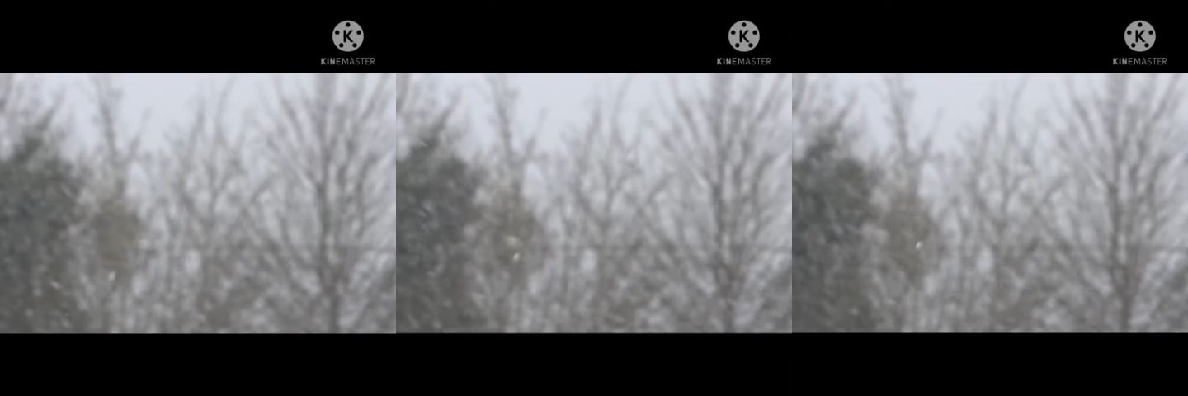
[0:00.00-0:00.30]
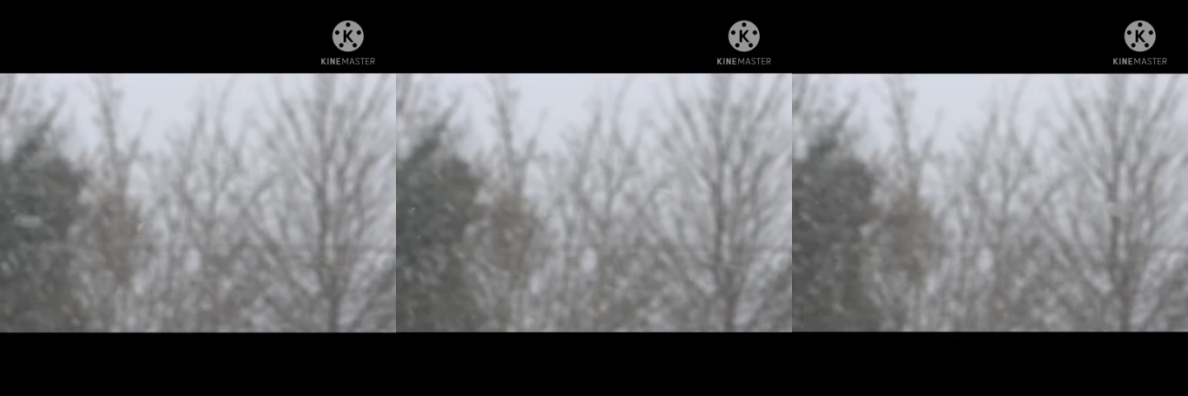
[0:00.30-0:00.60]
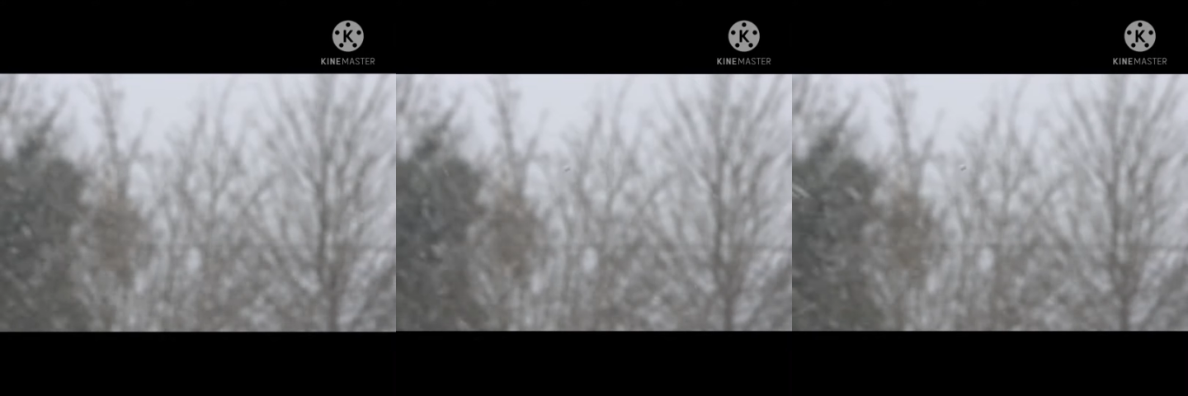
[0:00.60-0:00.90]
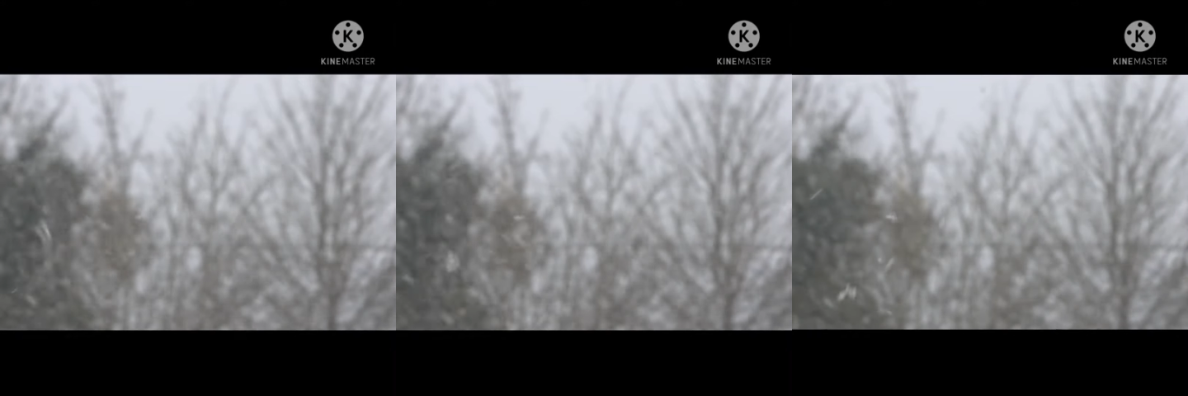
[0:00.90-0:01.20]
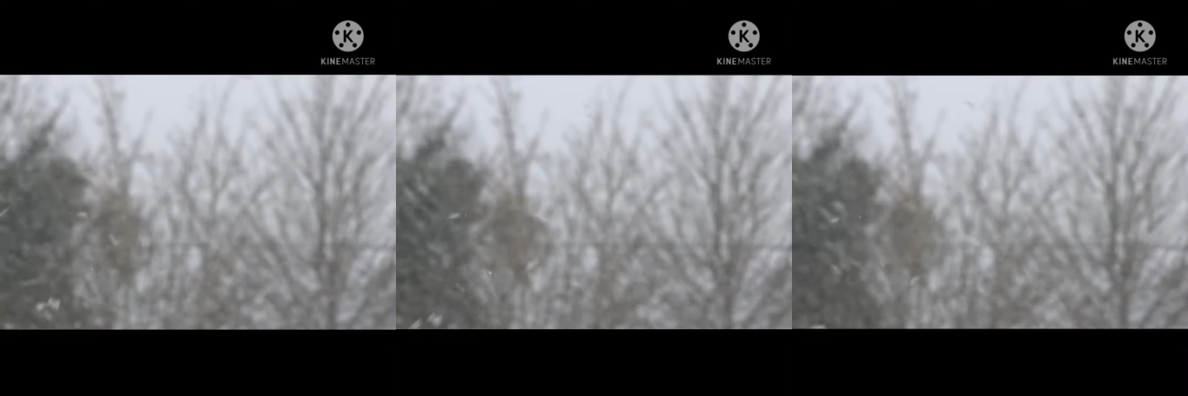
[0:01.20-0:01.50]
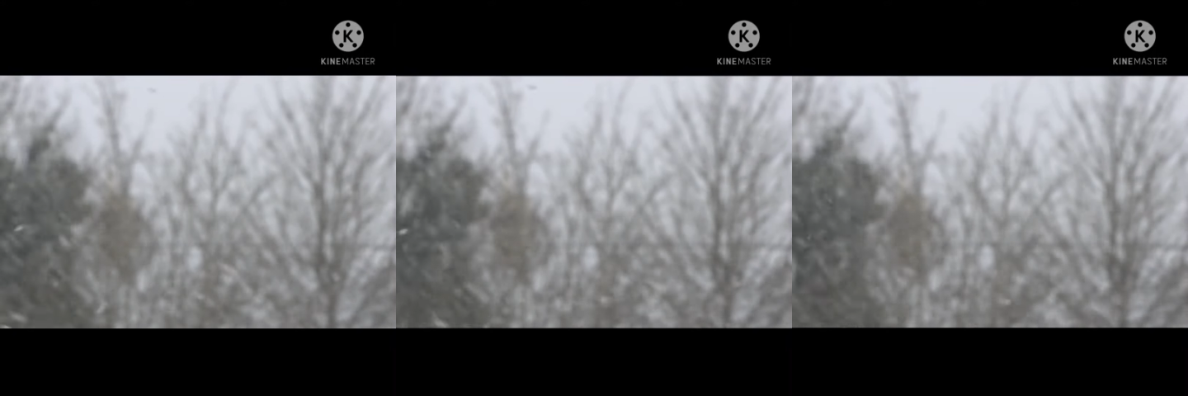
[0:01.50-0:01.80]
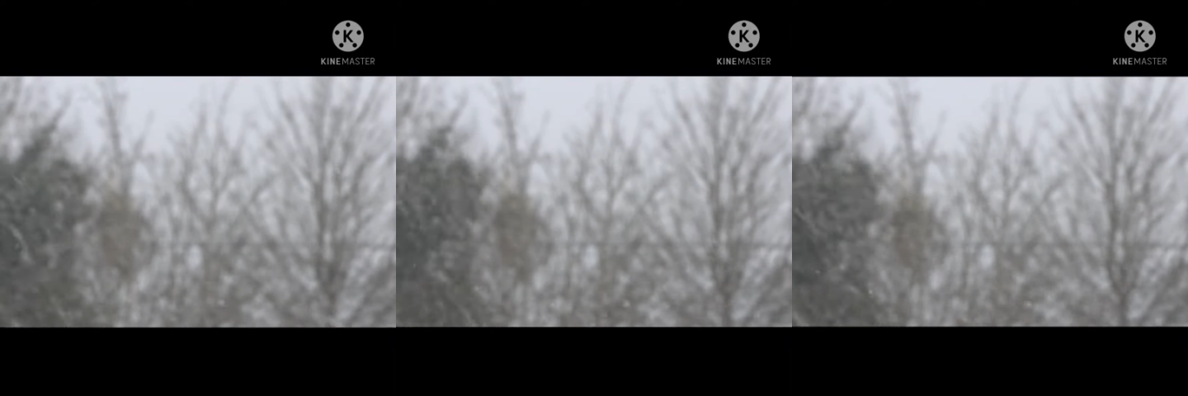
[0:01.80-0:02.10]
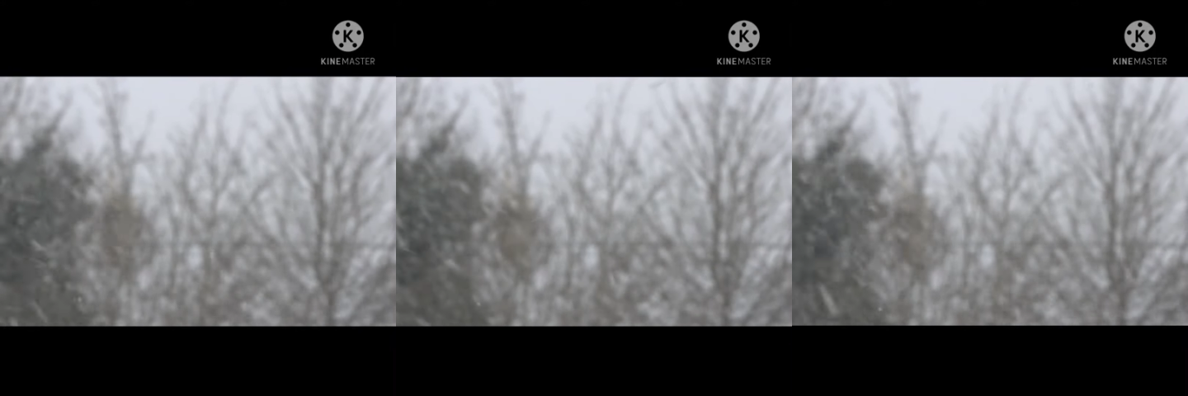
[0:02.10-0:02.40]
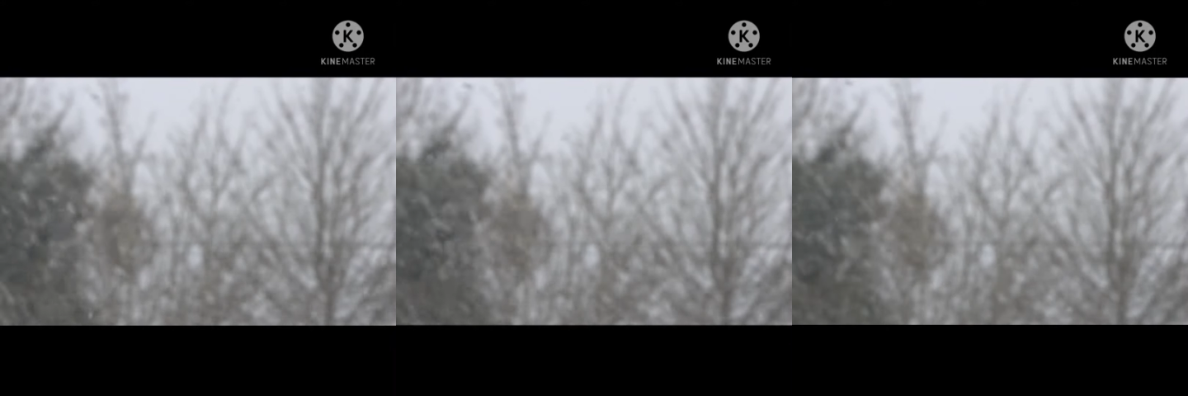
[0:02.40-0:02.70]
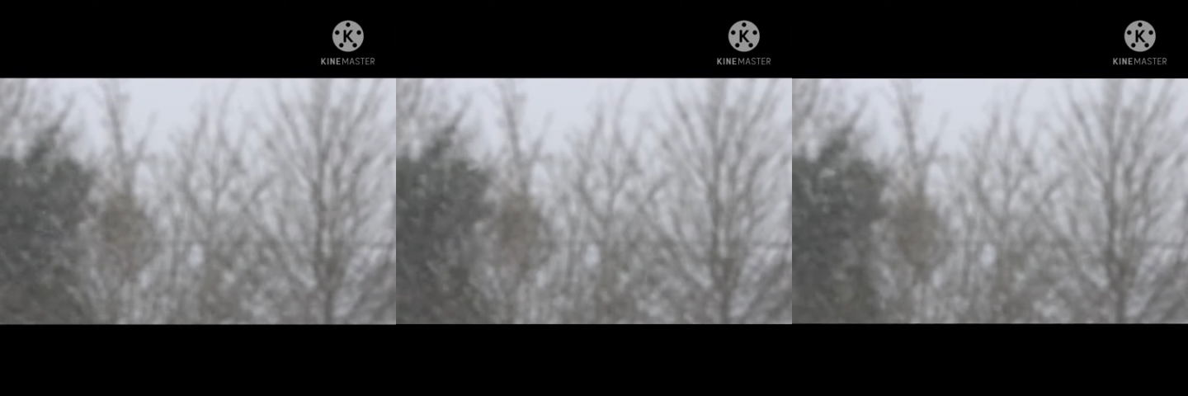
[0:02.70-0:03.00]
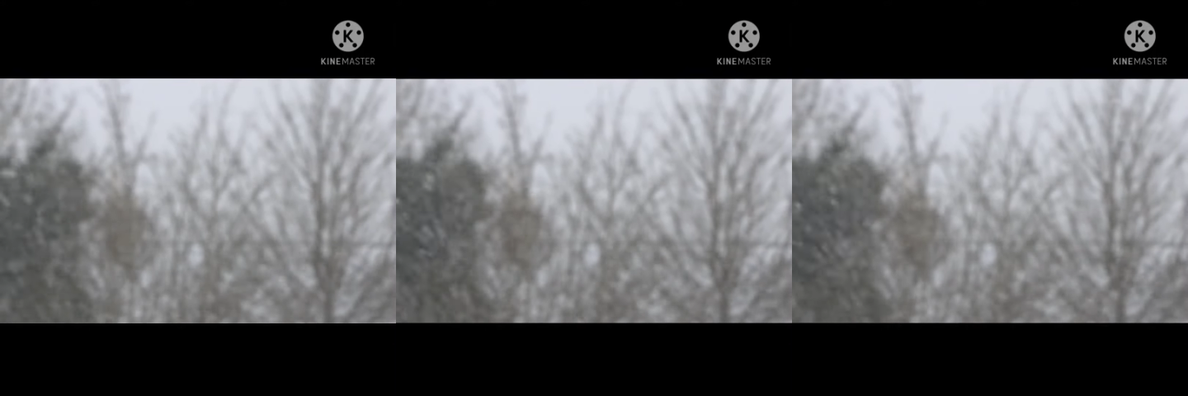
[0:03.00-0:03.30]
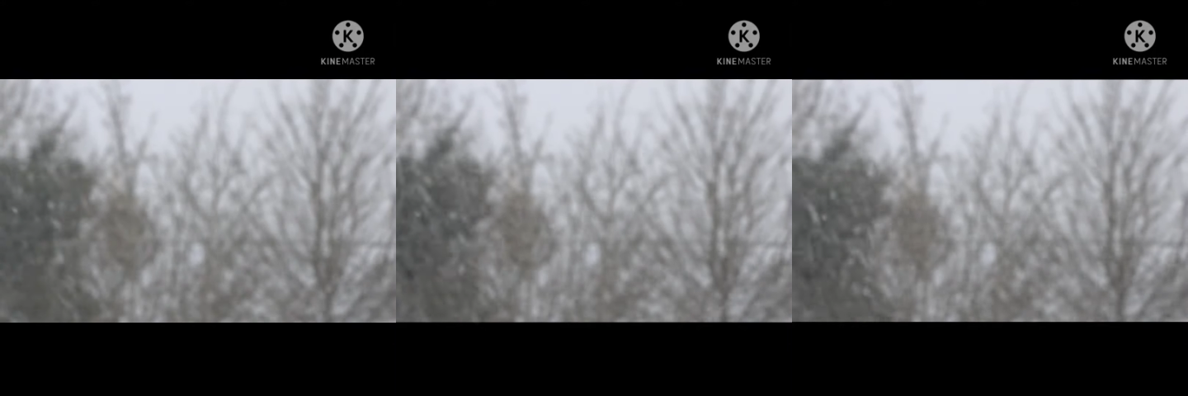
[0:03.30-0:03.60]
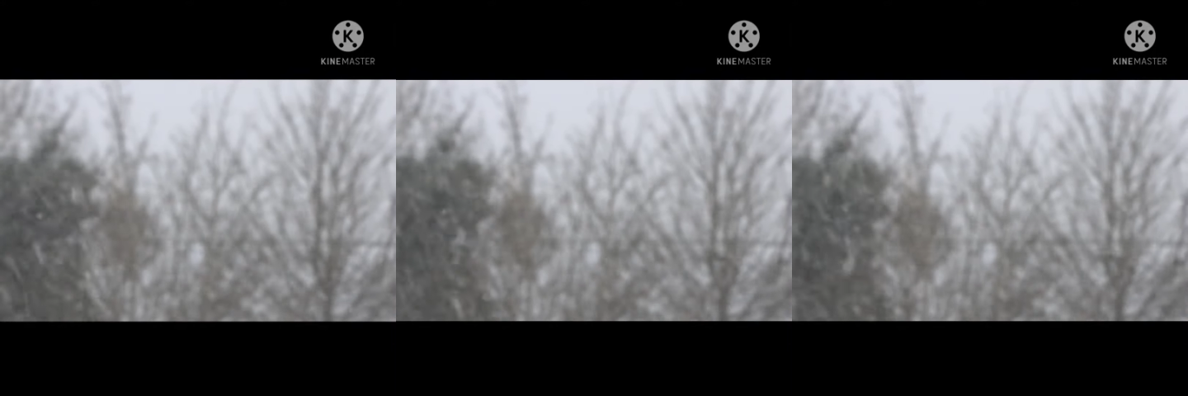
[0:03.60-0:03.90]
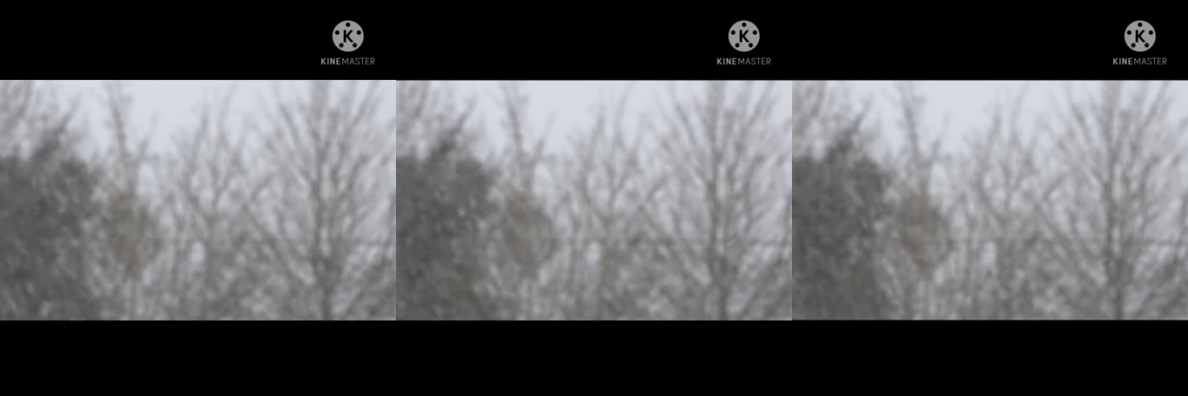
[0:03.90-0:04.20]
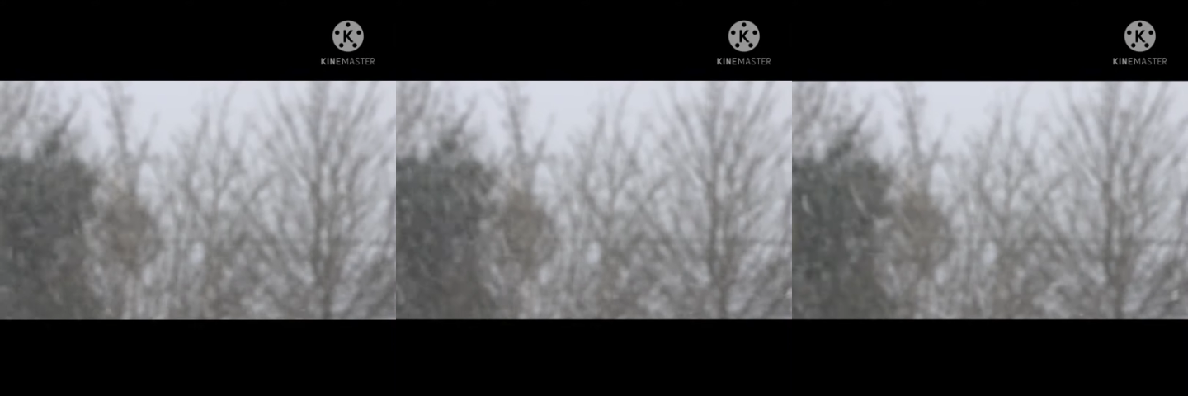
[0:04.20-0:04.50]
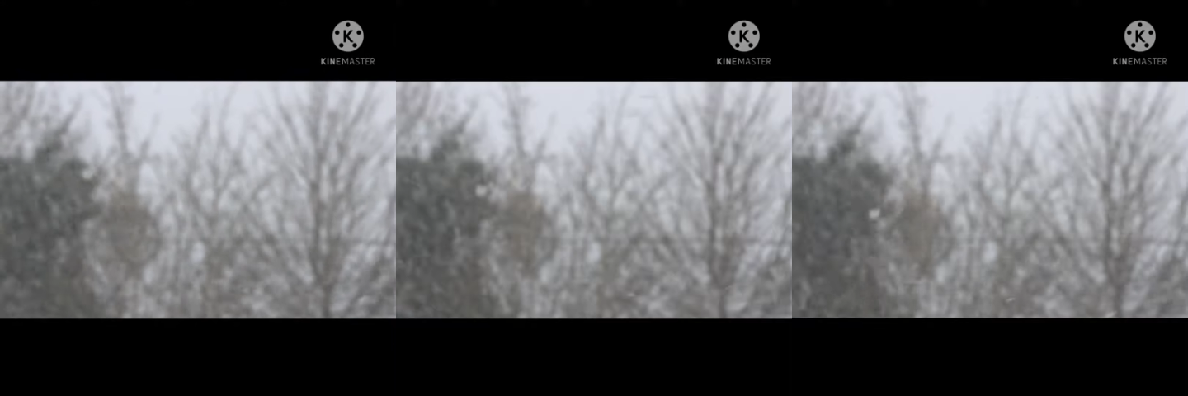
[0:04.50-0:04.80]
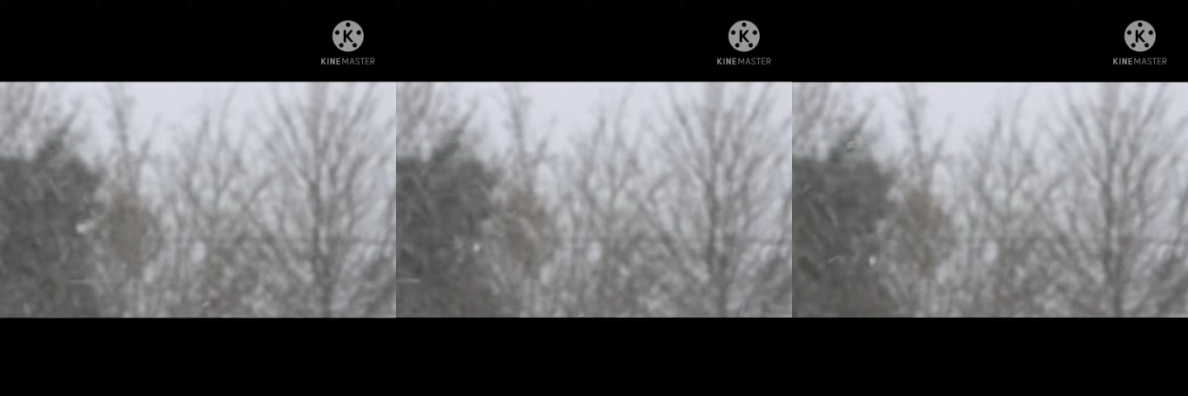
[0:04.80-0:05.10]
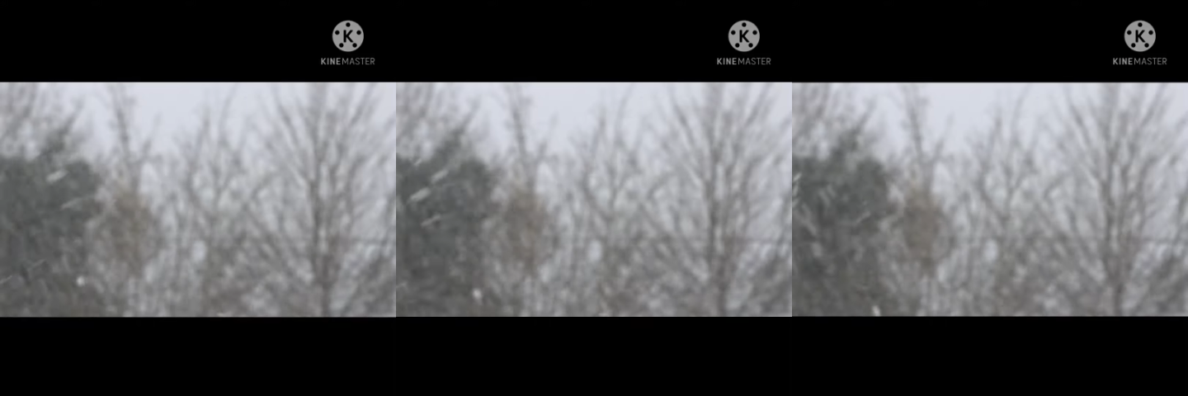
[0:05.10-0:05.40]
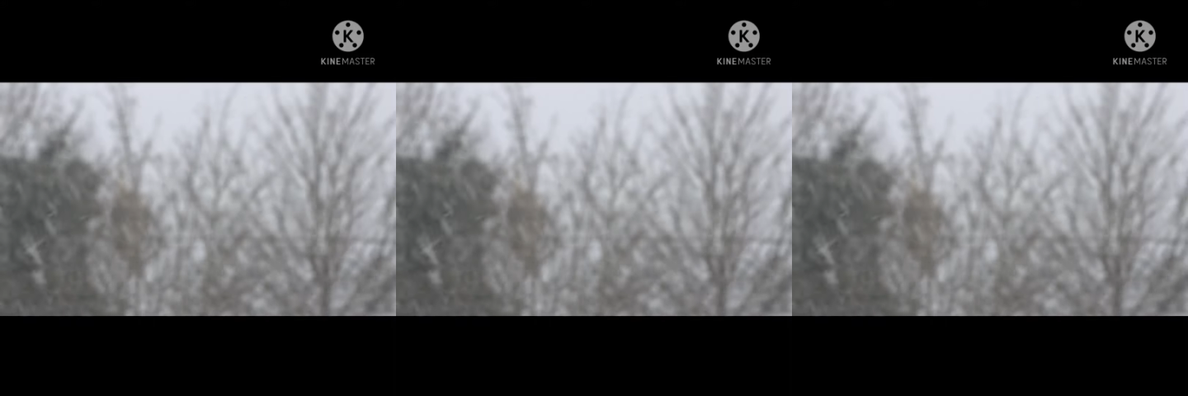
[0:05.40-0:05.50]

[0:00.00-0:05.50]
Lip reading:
Nobody's mouth can be seen.